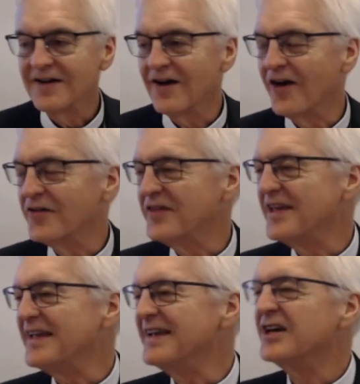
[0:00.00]
uh,
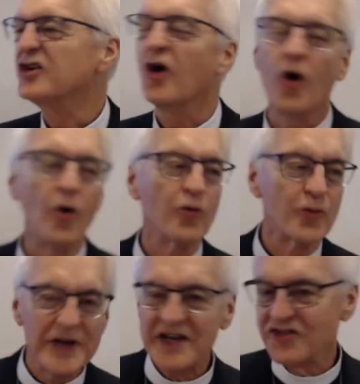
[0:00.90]
the co
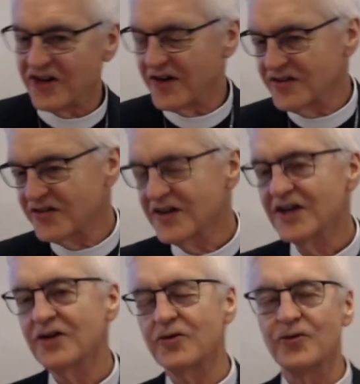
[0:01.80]
regent
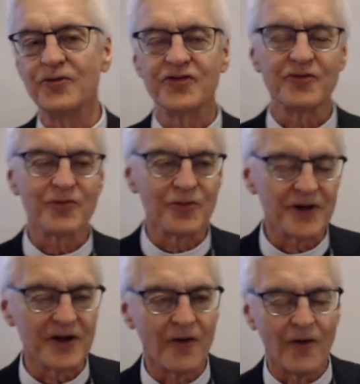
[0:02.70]
who's
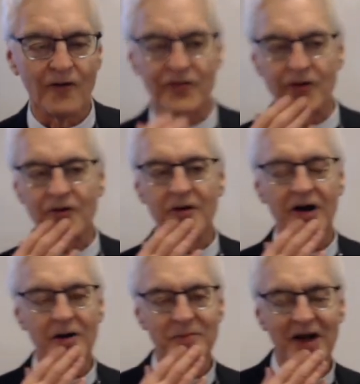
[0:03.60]
ruling over
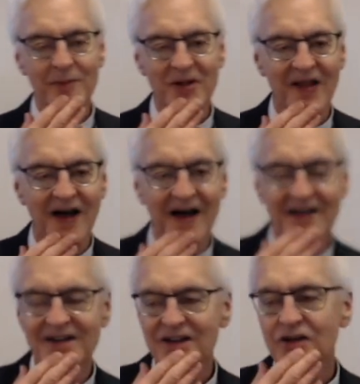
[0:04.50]
uh,
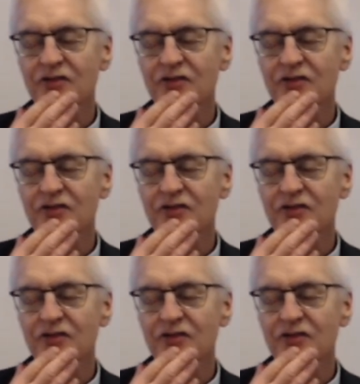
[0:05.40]
Babylon,